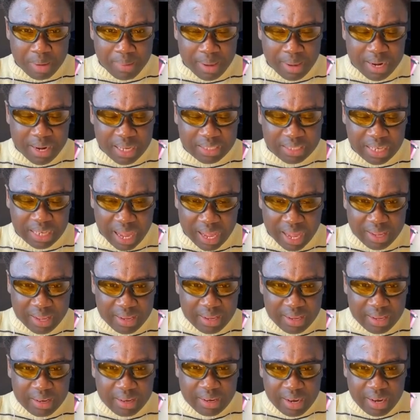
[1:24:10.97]

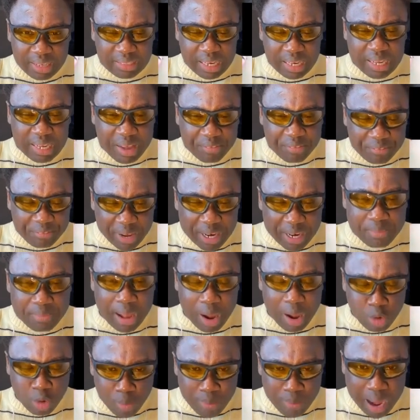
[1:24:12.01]
Nature, I am fond of
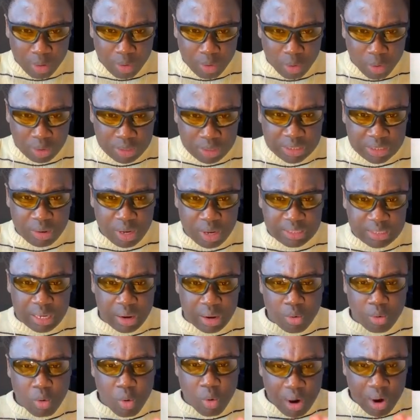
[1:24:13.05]

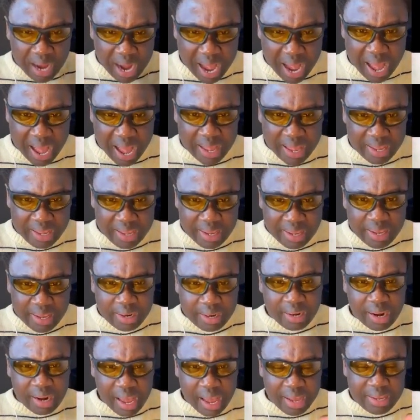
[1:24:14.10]
my.
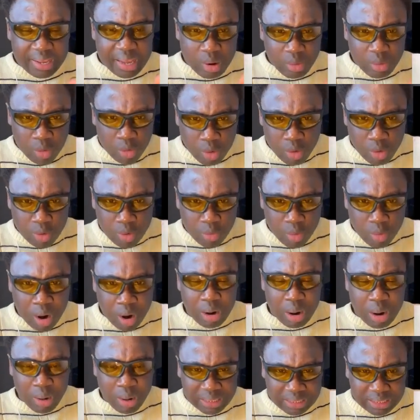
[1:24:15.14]
Na ye hu
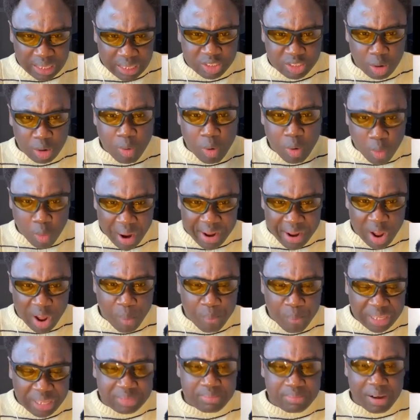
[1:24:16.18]
na wa chere chomo kwanya on
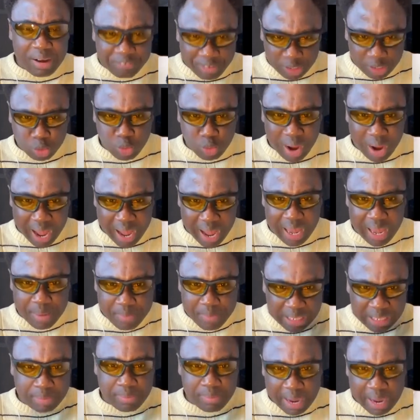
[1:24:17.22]
betima paswa e
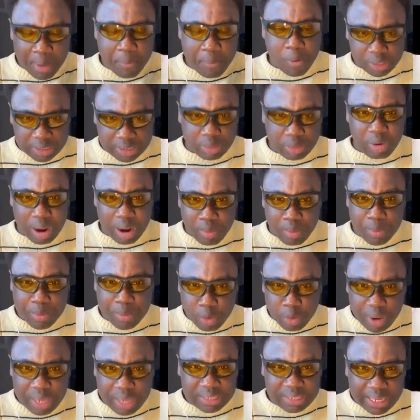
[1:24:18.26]
betima ye possible am
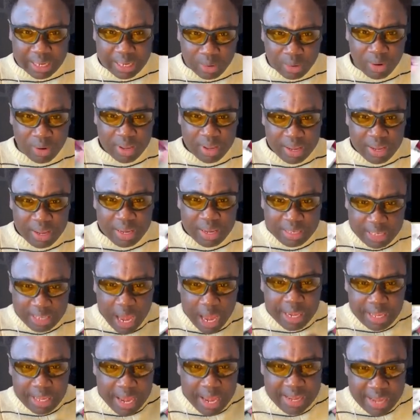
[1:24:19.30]
because you know ye
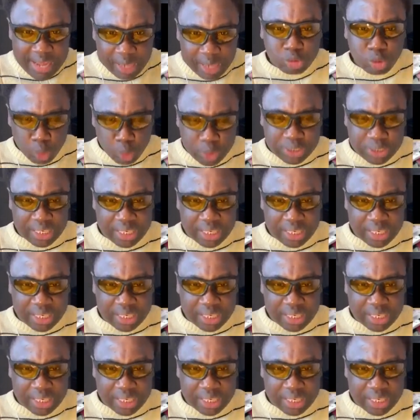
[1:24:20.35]
ye hia solution